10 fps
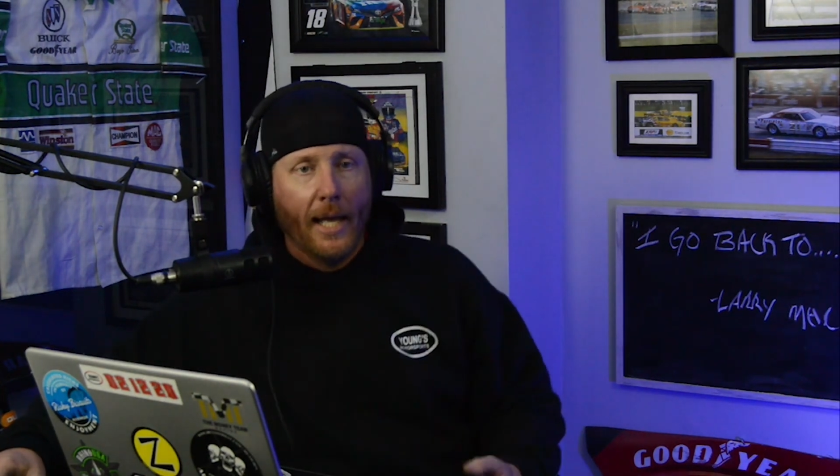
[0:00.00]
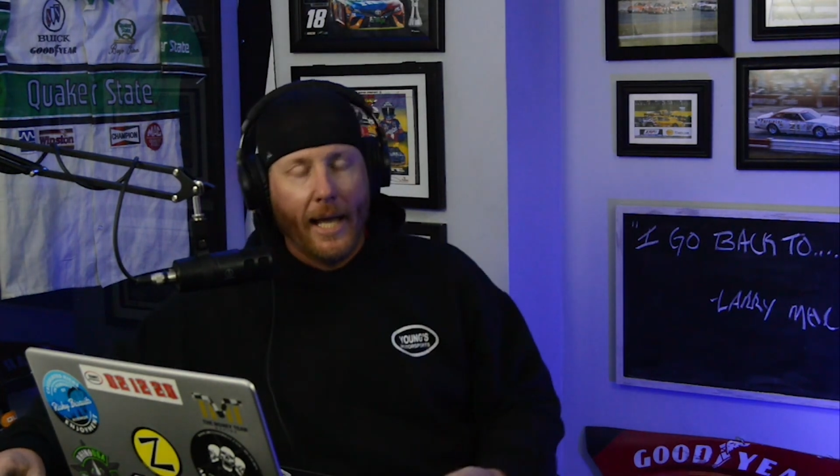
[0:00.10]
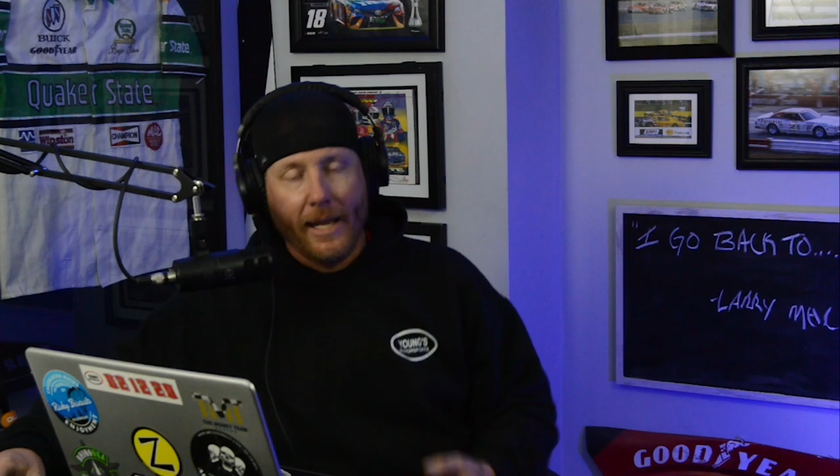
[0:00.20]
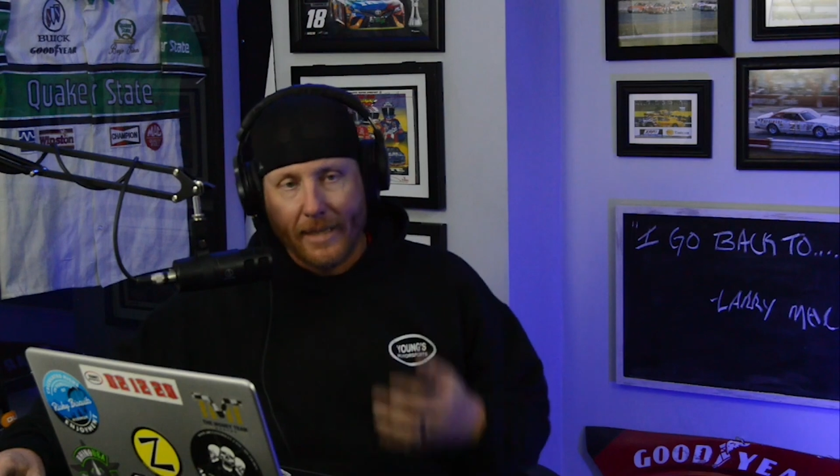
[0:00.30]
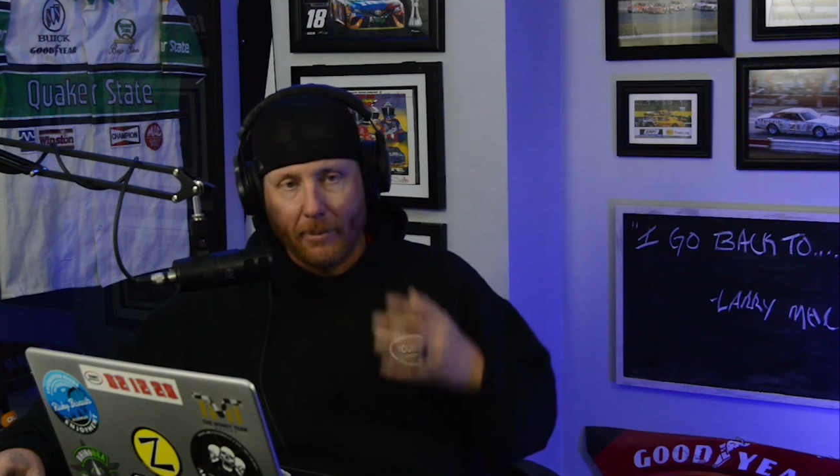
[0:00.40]

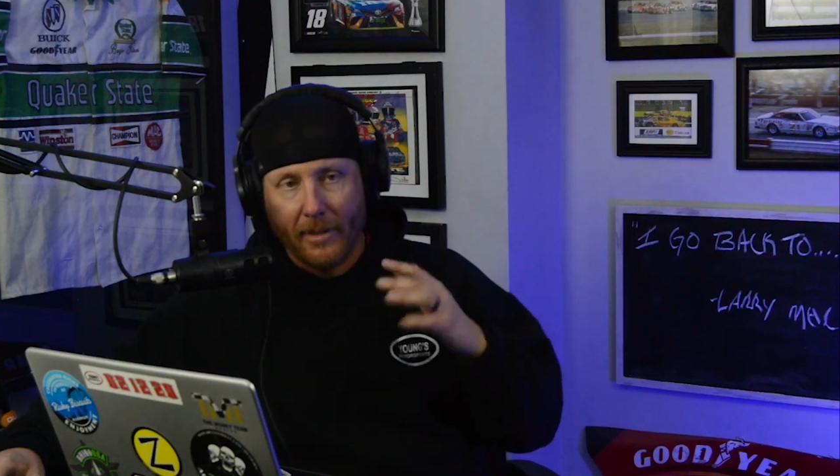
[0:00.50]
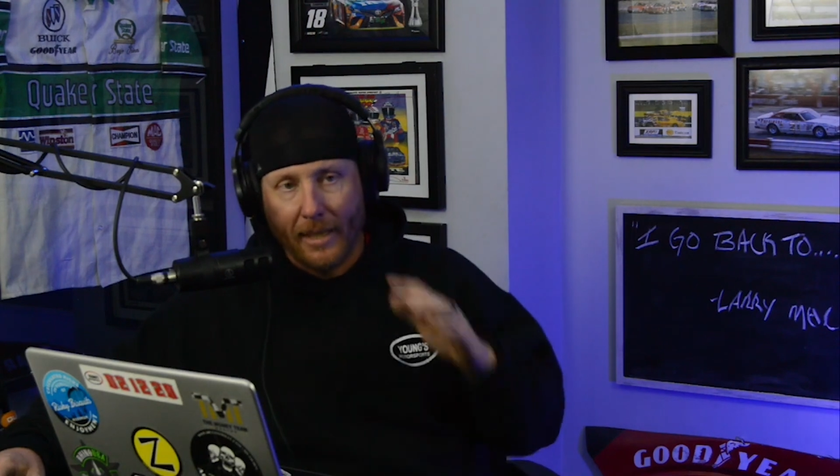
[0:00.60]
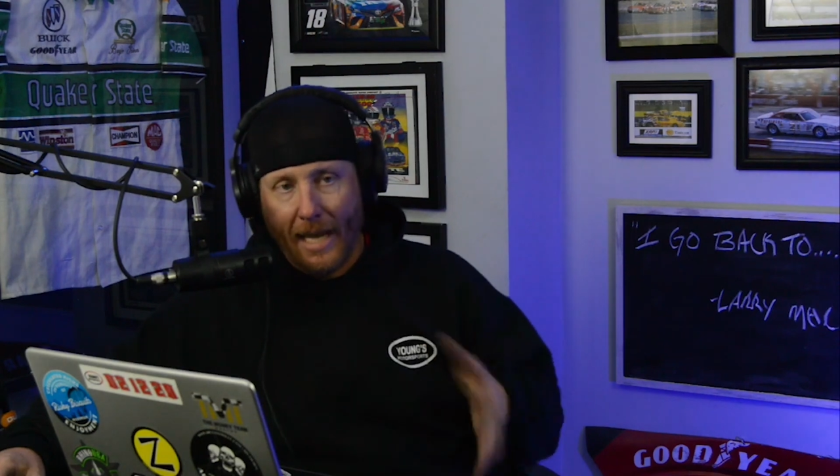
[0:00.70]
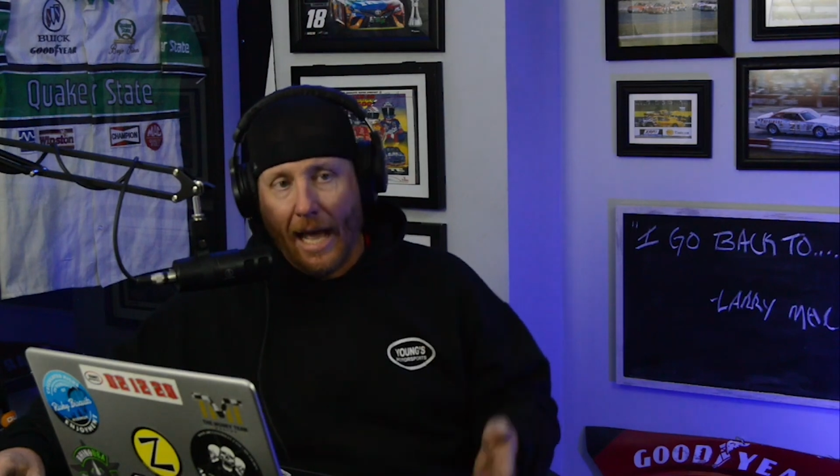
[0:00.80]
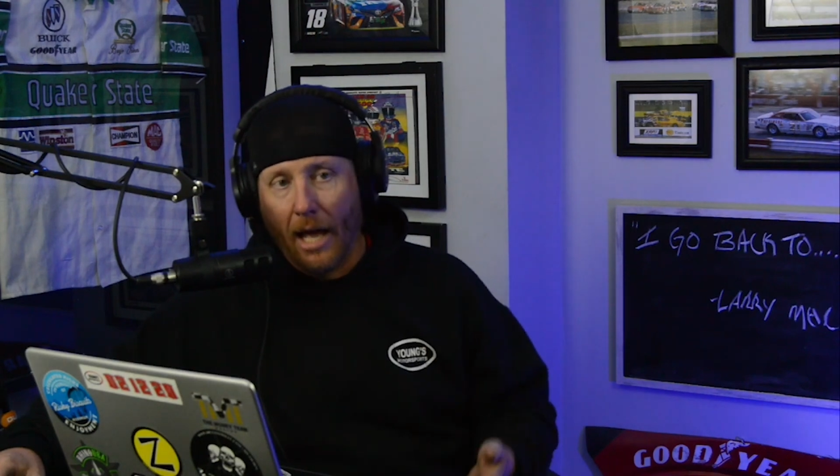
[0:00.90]
It's up to the
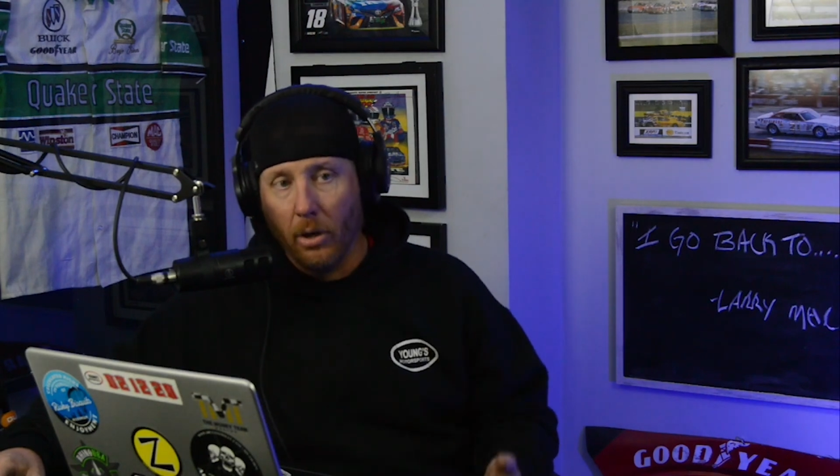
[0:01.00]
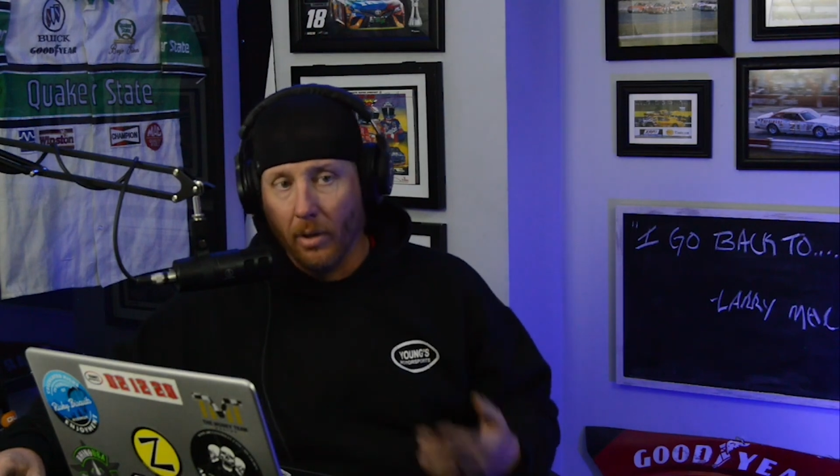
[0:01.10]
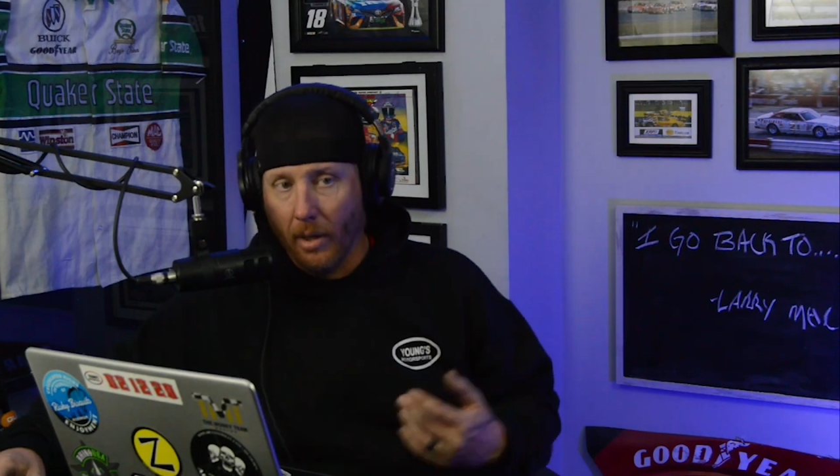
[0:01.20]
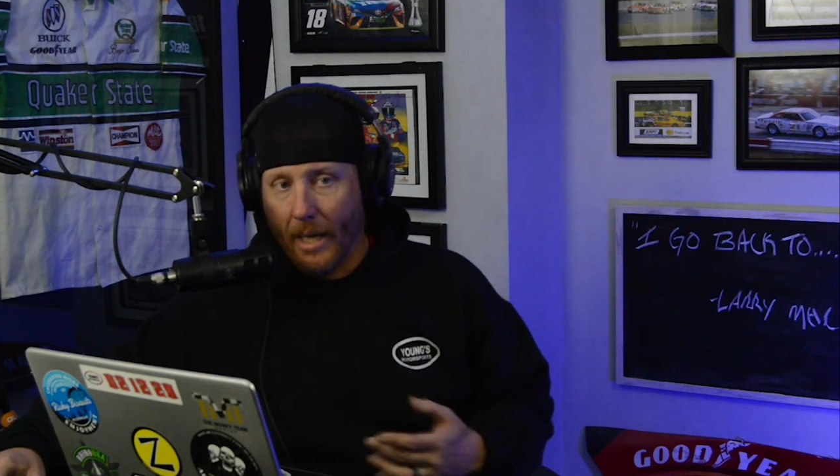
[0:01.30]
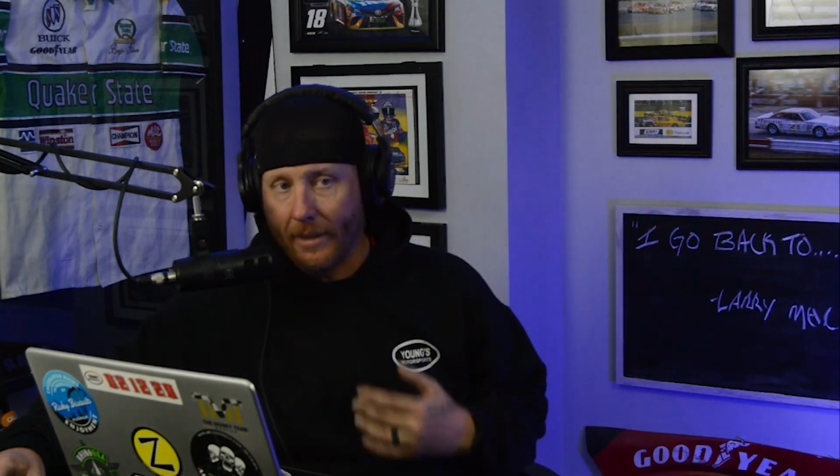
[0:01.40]
guy who
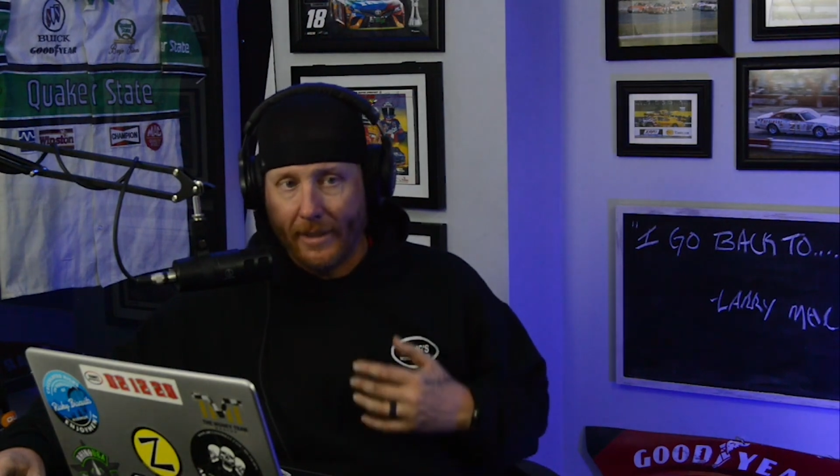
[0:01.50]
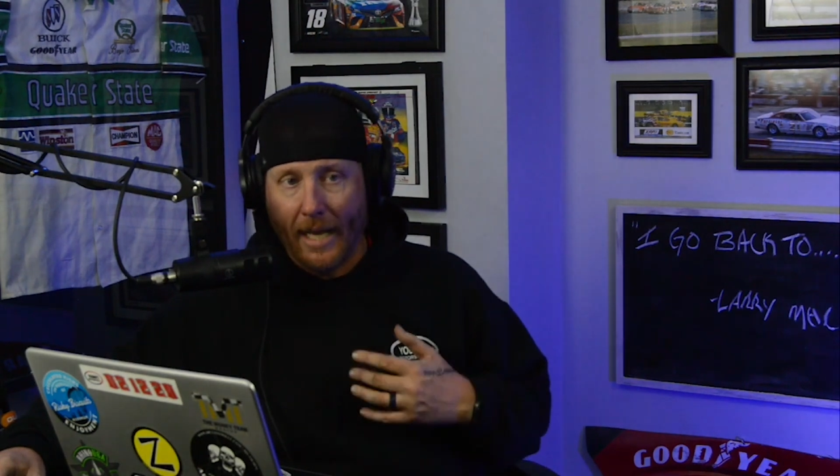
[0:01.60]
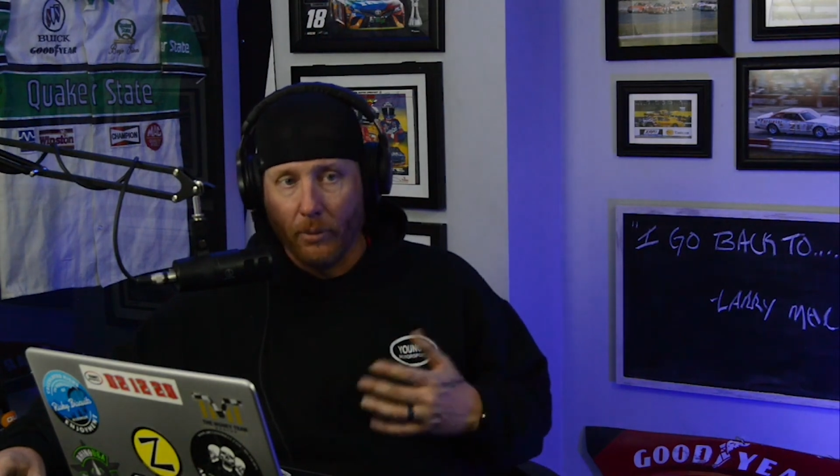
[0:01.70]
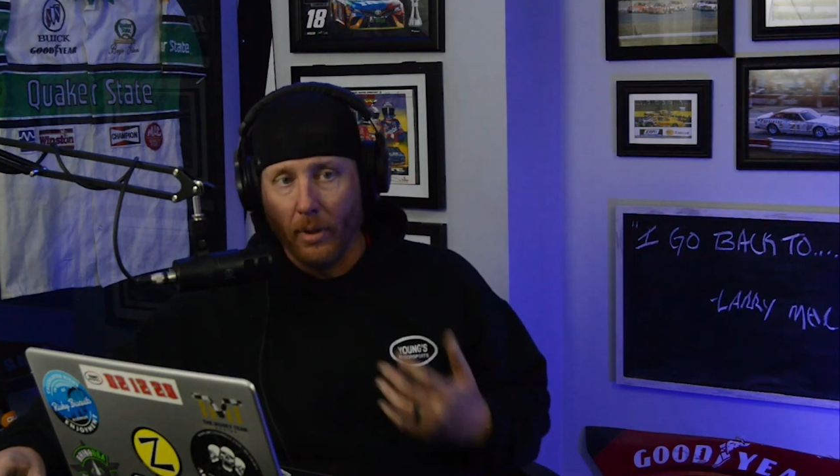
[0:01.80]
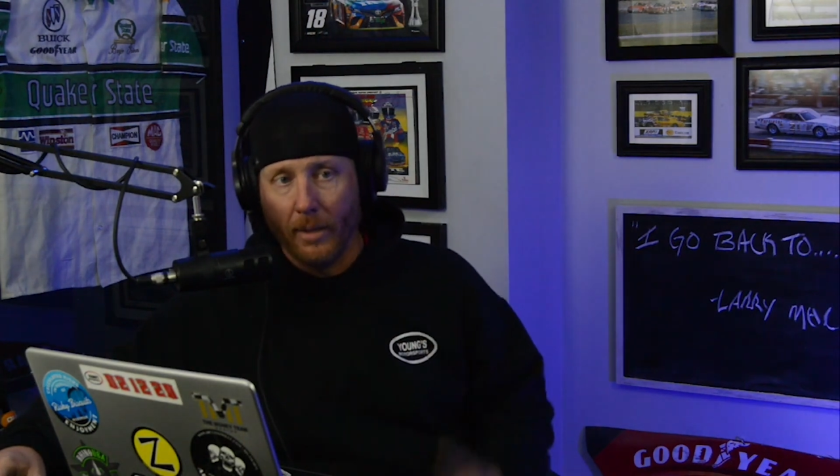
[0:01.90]
let
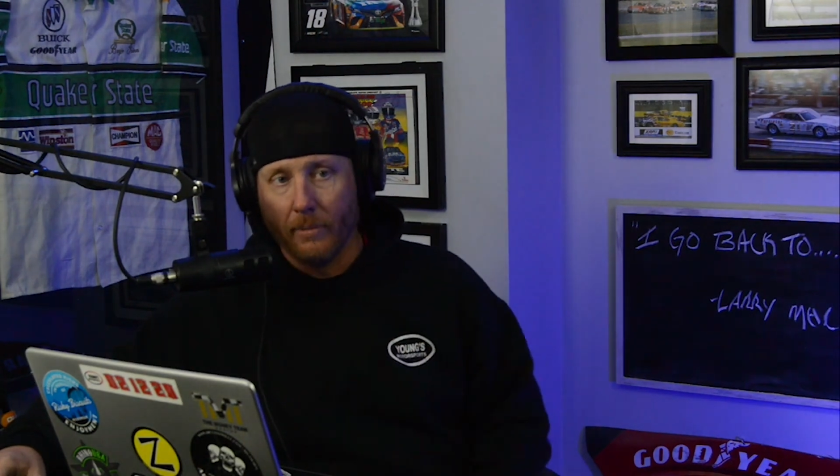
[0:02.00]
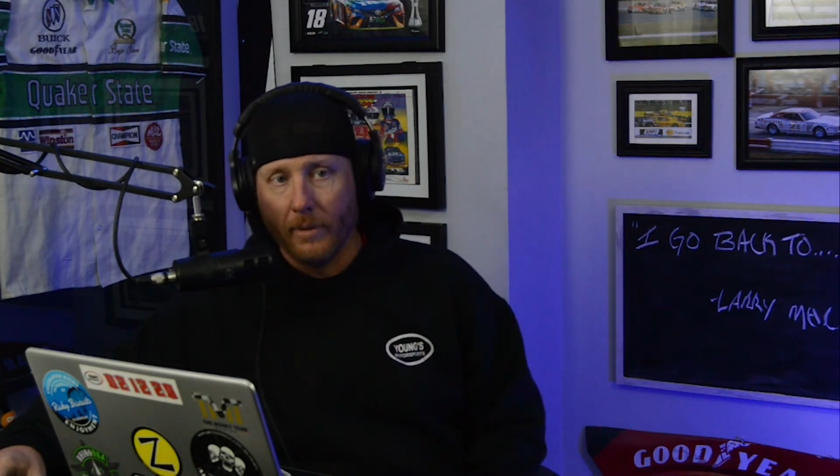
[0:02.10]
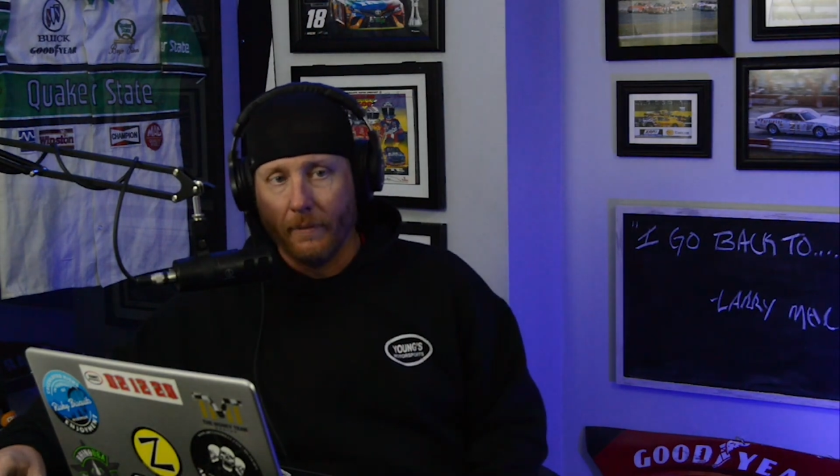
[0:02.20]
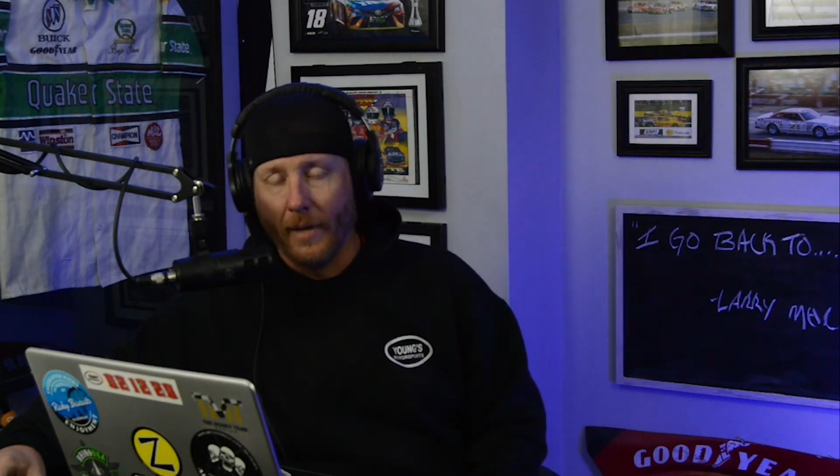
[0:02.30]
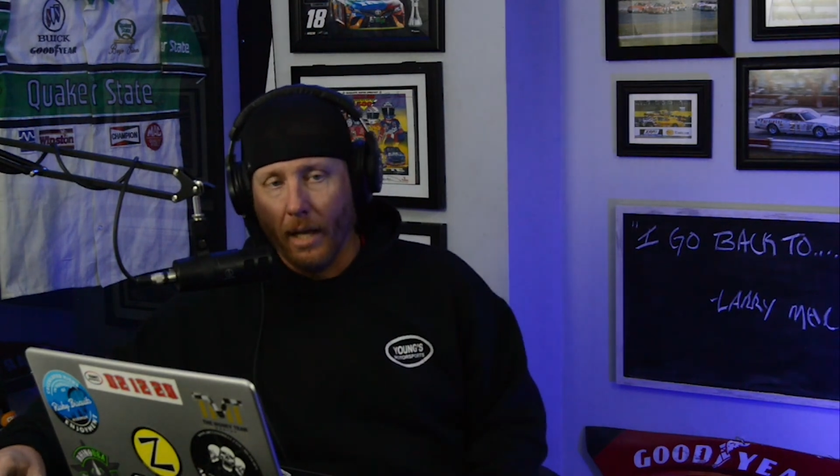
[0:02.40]
that run
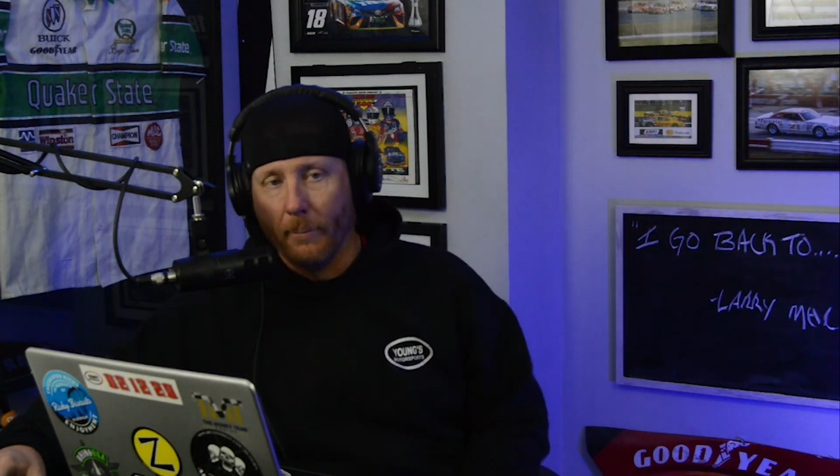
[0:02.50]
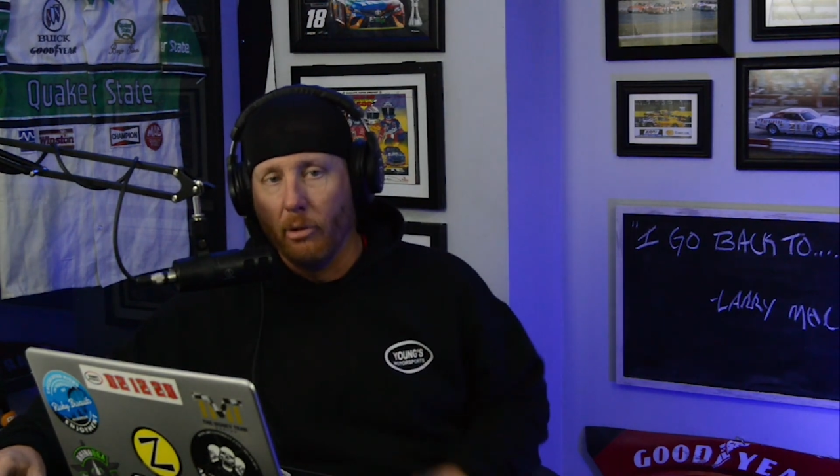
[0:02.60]
develop,